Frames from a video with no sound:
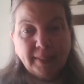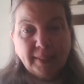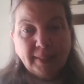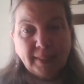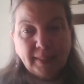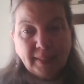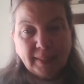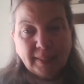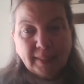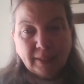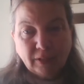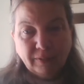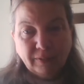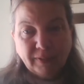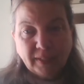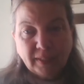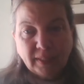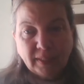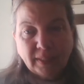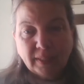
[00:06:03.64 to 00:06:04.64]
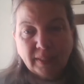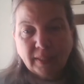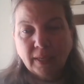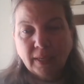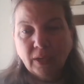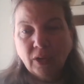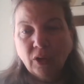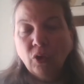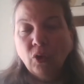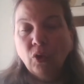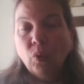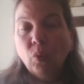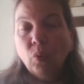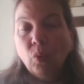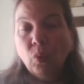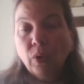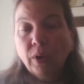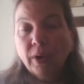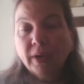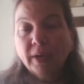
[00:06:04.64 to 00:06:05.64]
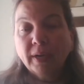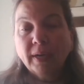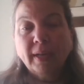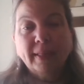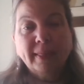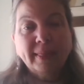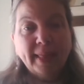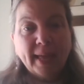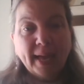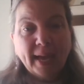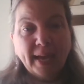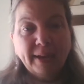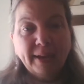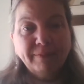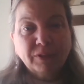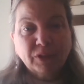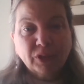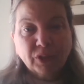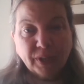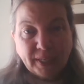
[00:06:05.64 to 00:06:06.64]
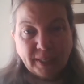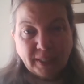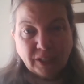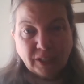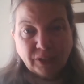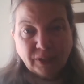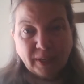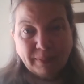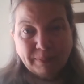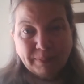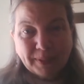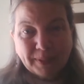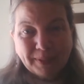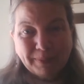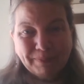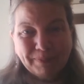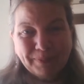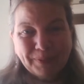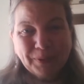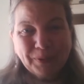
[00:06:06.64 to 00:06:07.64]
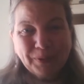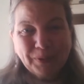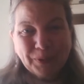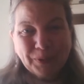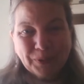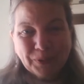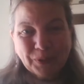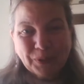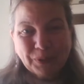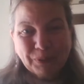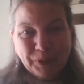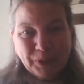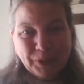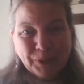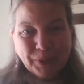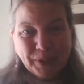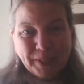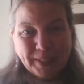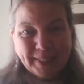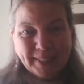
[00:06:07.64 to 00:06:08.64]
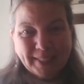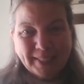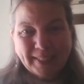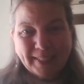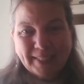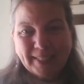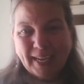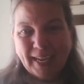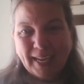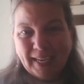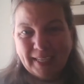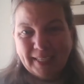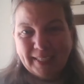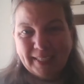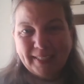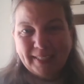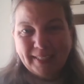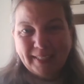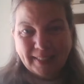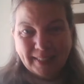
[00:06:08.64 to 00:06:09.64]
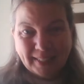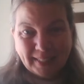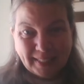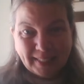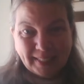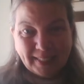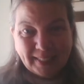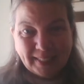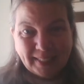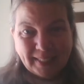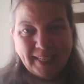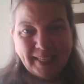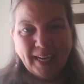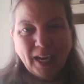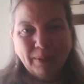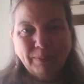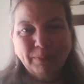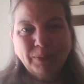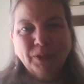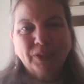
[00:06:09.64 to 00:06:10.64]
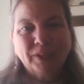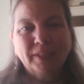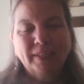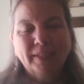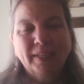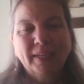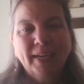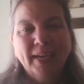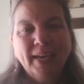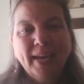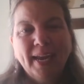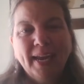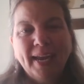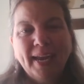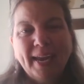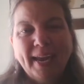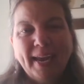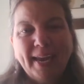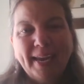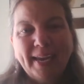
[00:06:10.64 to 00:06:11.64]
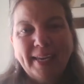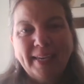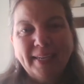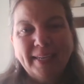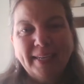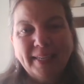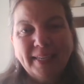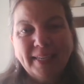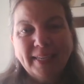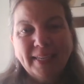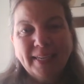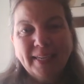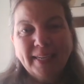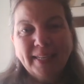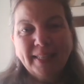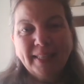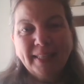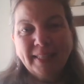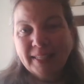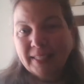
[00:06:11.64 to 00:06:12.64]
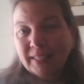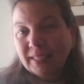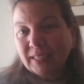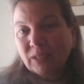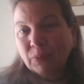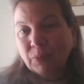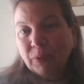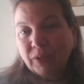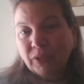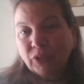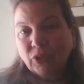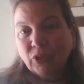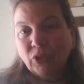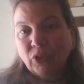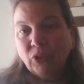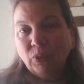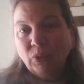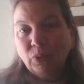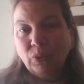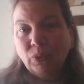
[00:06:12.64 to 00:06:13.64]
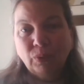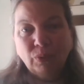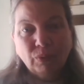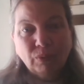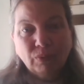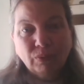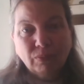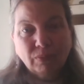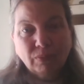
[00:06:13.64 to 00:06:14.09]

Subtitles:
CC service, or live transcript. Those are your three choices on the CC option. And this is what's new